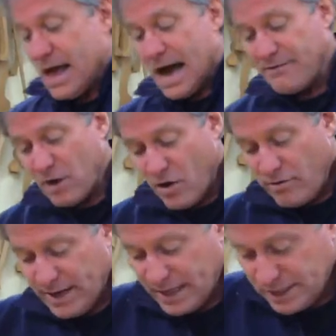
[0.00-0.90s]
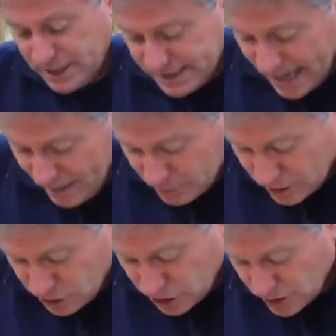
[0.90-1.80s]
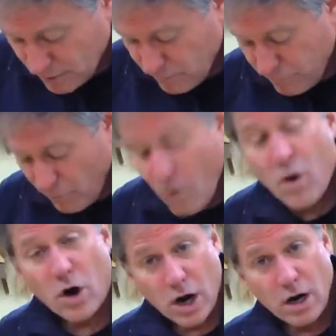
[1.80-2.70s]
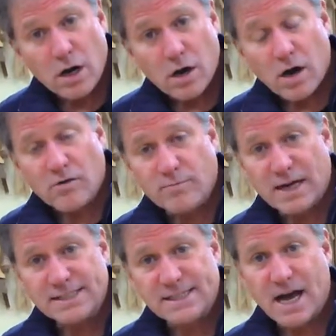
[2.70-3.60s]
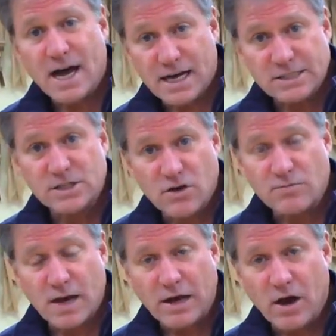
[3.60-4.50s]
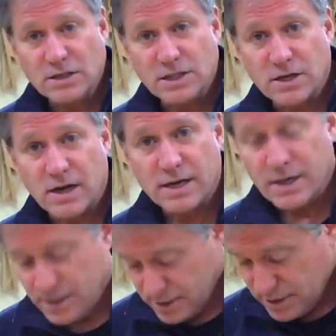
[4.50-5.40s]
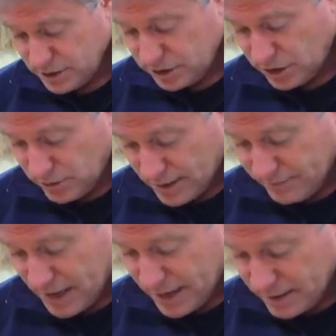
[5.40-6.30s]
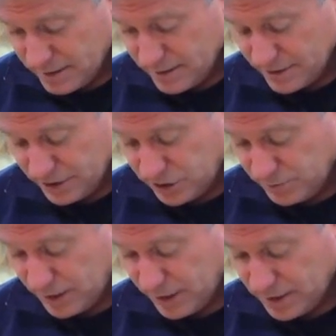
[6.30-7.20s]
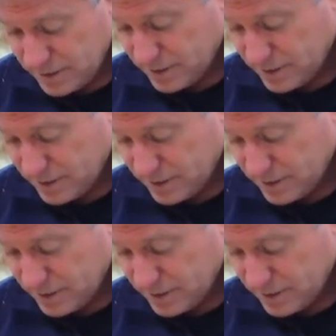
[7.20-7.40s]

I've already established four of my sides of my octagon. So I've got, this will be